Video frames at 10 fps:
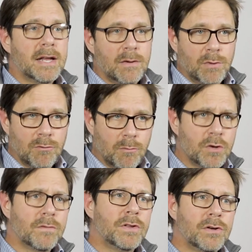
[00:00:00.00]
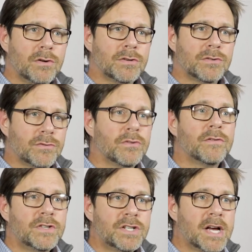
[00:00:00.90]
and we remove the uterus through the
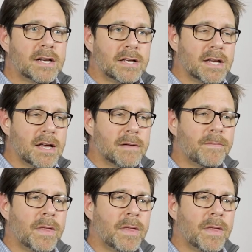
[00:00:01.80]
vagina again.